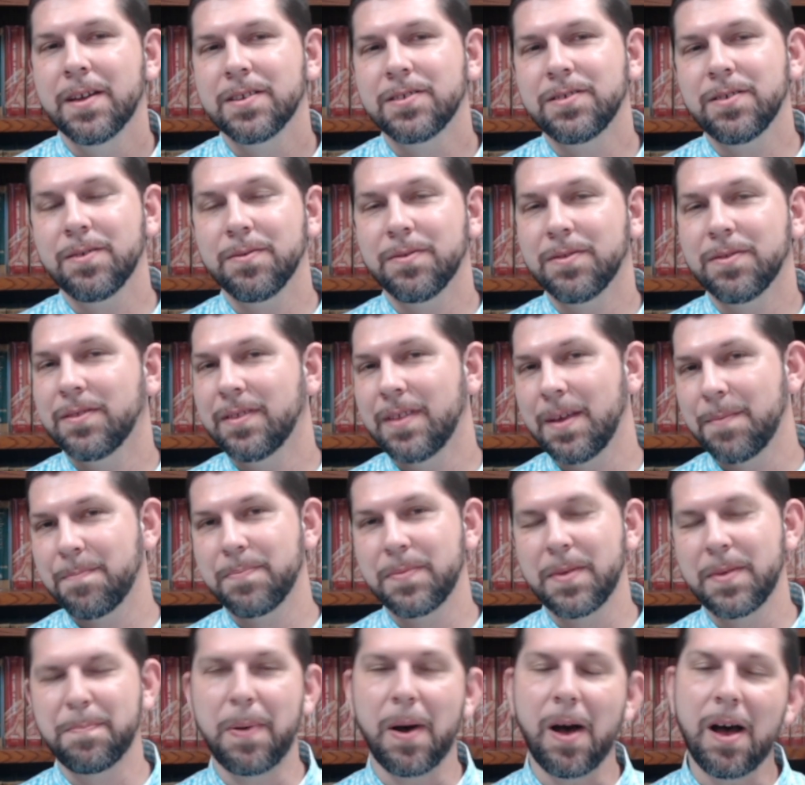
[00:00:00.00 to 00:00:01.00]
So the,
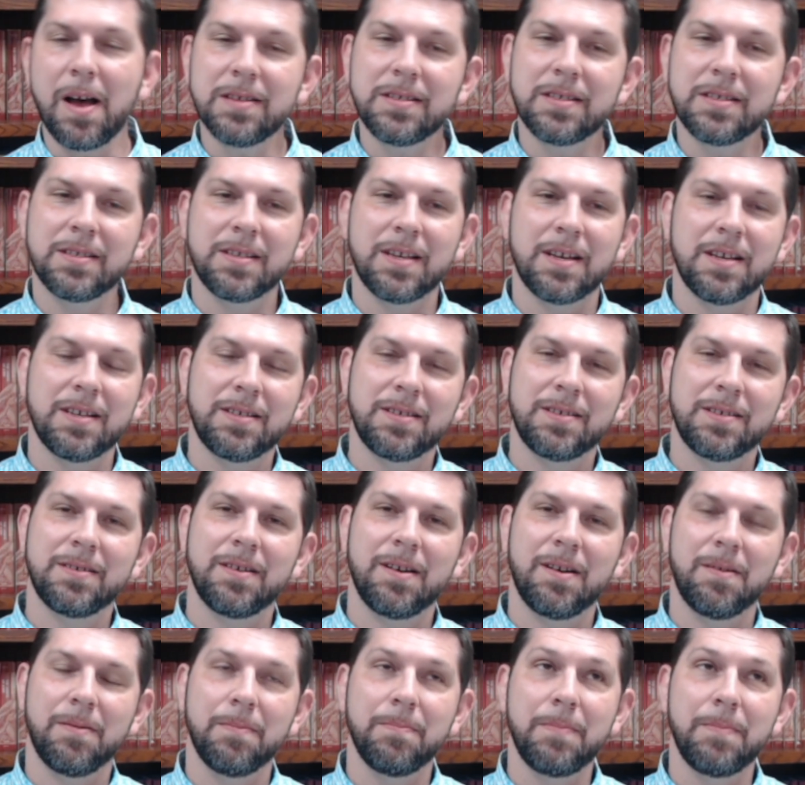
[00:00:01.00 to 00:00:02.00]
the pauses us
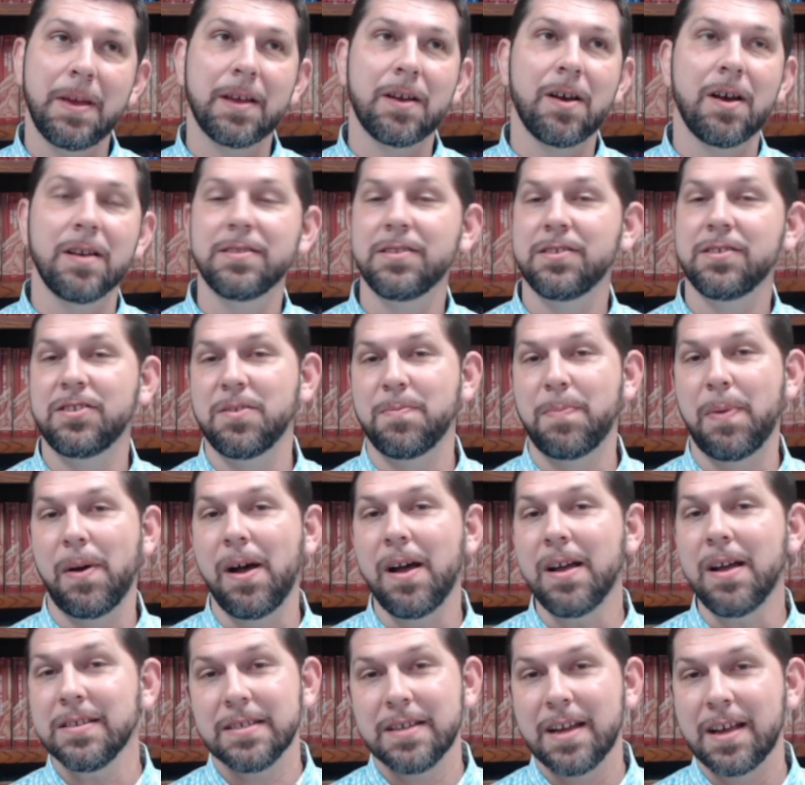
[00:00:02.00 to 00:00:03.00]
uh, causes us to
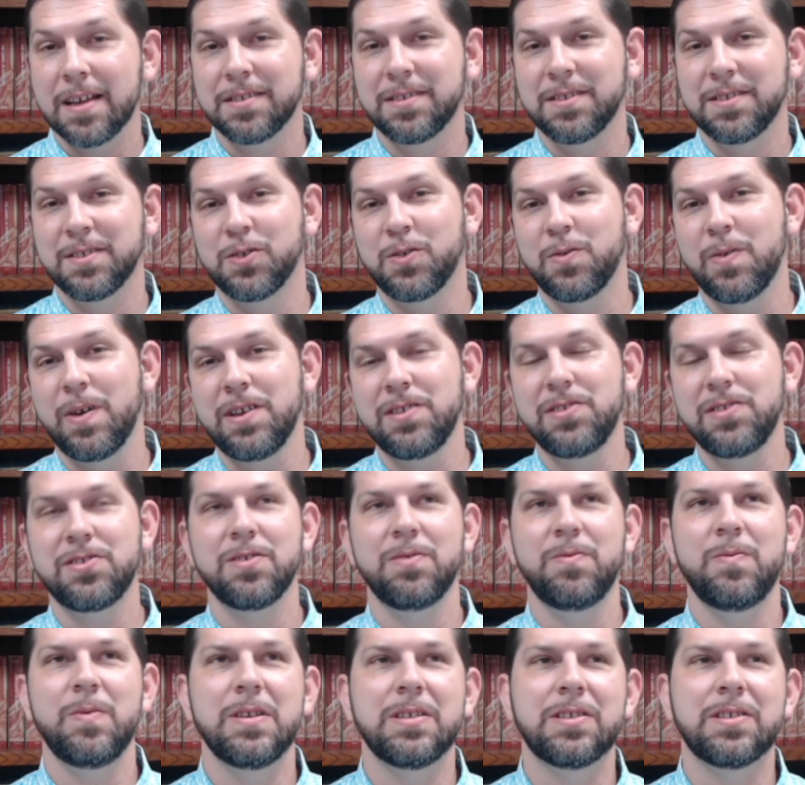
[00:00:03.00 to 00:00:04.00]
pause and ask this
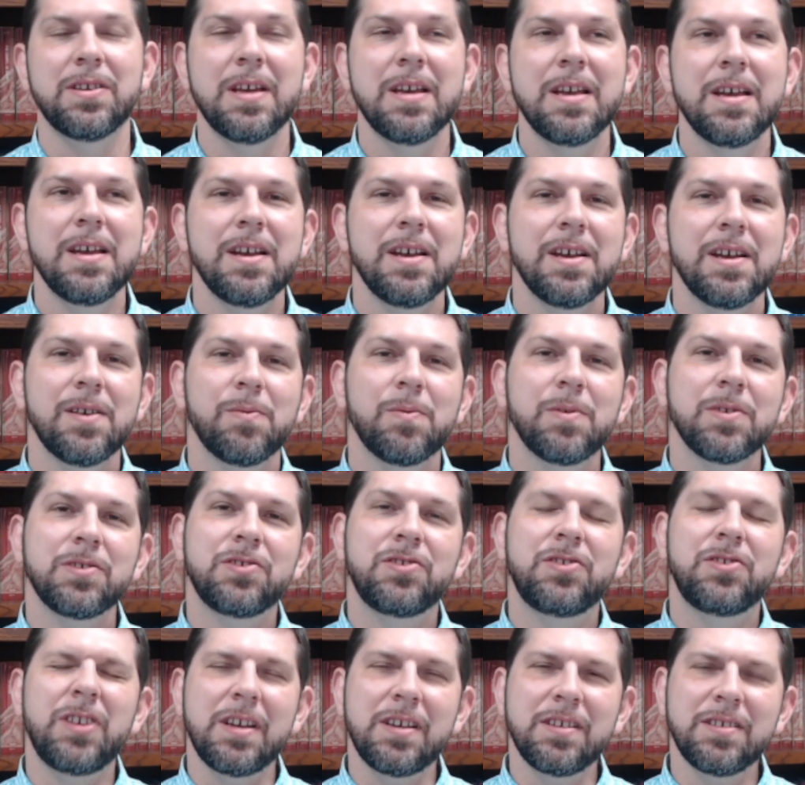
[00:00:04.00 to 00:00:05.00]
question was
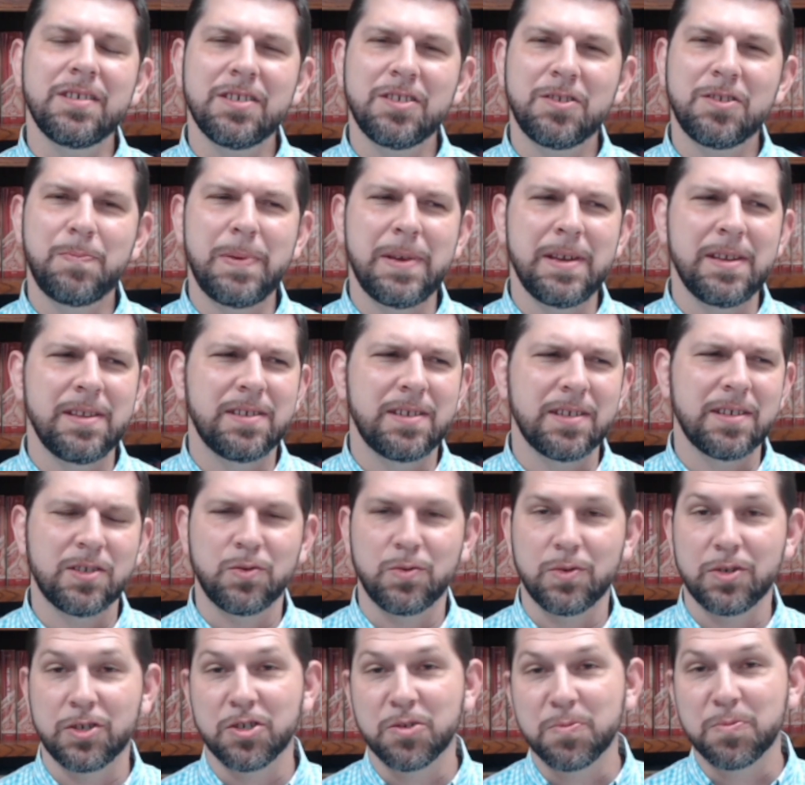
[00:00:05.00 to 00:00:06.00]
was Jesus being
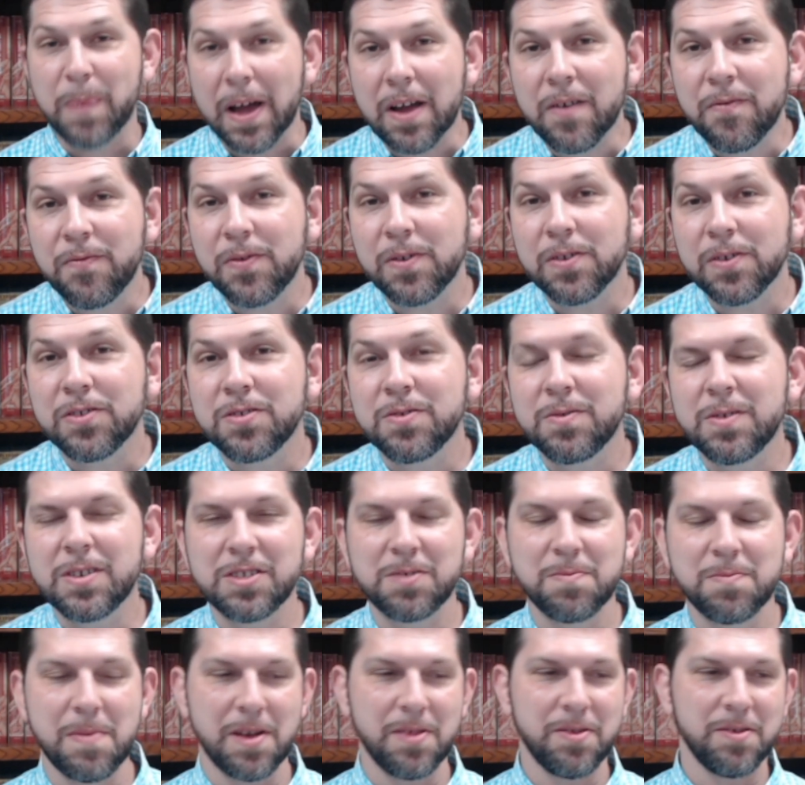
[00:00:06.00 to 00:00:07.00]
disrespectful to
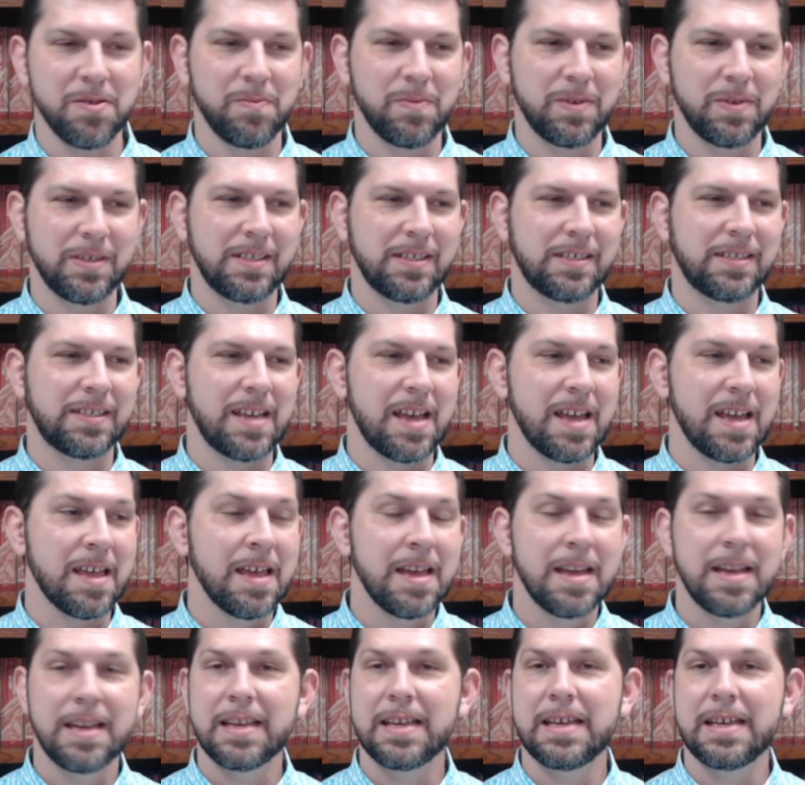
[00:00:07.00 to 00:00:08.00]
his mother? Was he
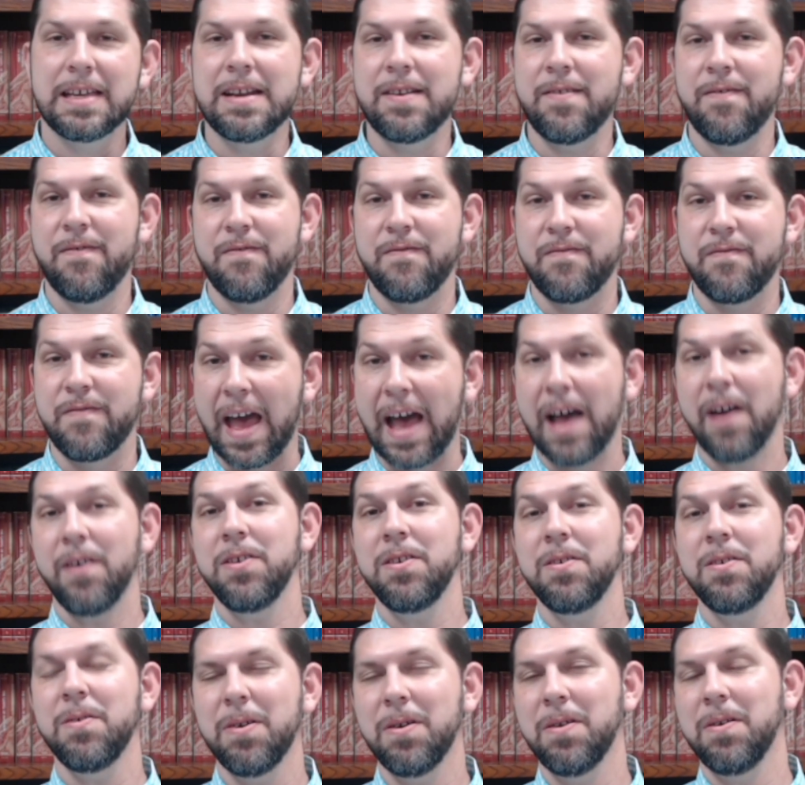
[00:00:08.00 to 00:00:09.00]
saying he didn't
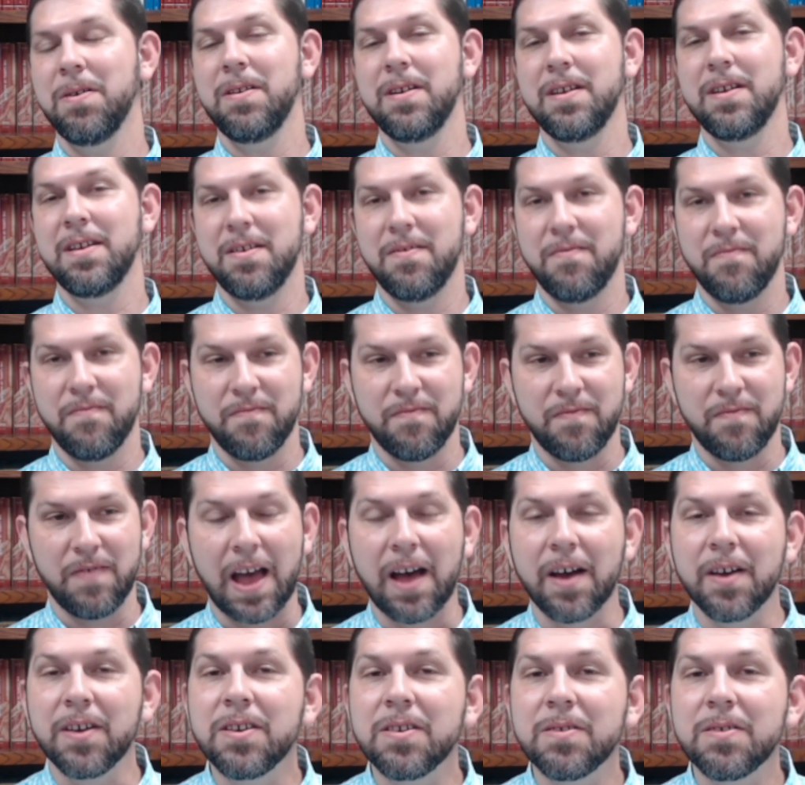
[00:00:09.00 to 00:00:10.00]
value her? He didn't
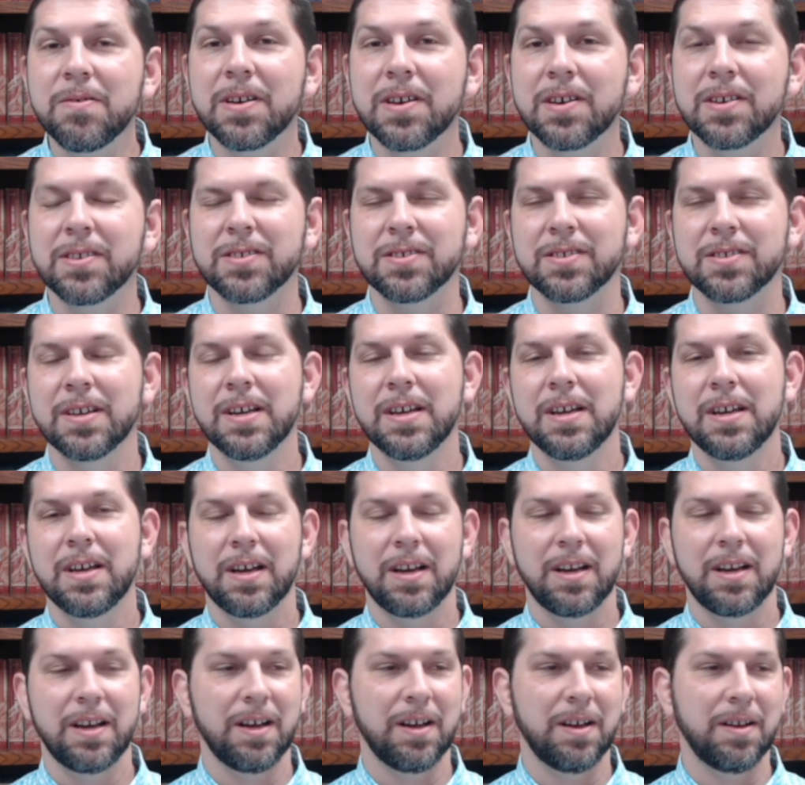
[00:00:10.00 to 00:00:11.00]
value his
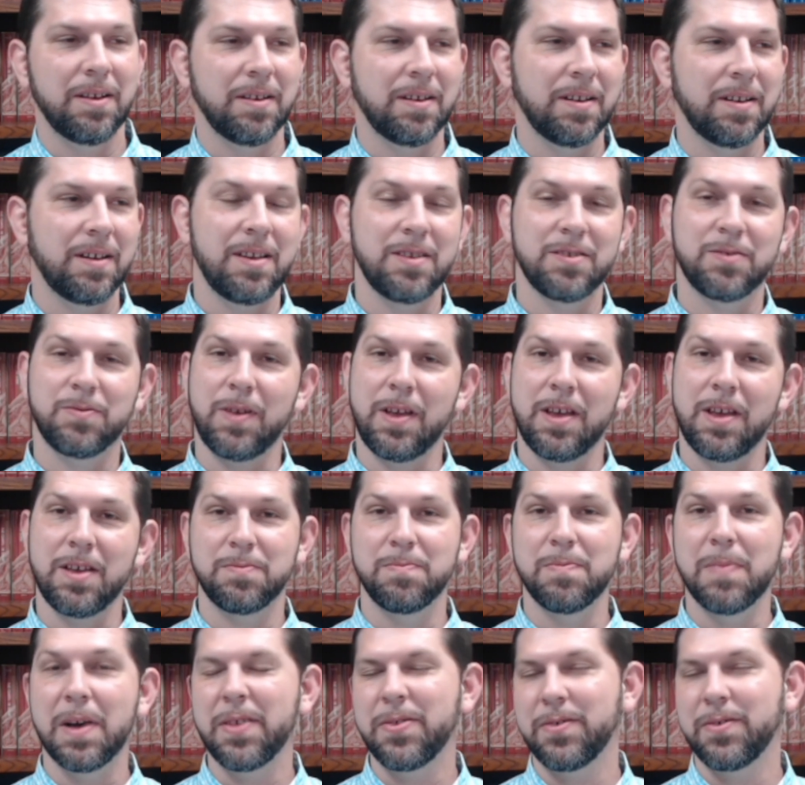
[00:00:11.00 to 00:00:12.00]
uh, his
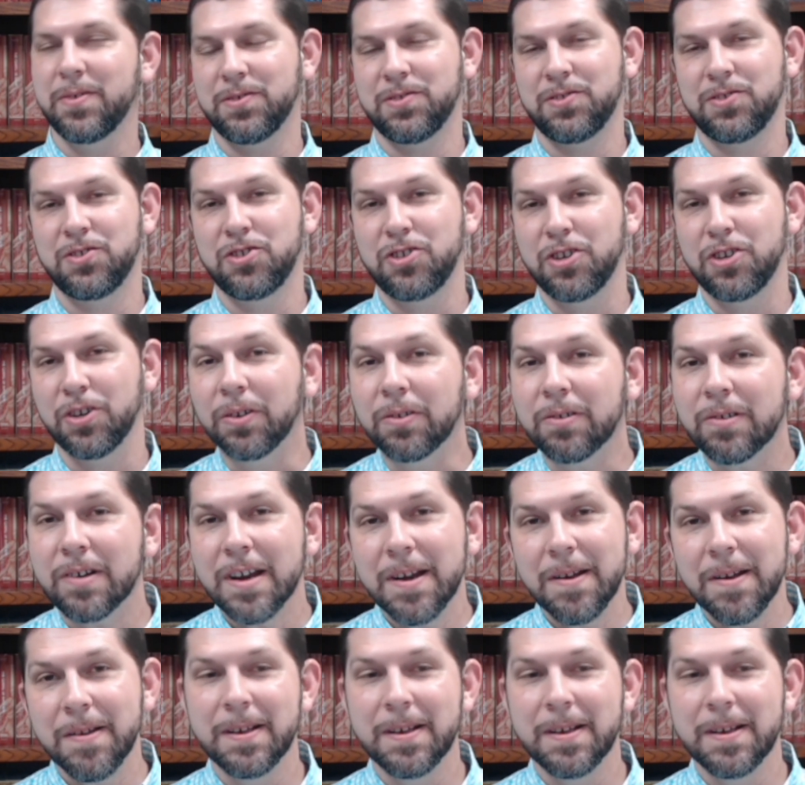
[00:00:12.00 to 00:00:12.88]
his mother's children?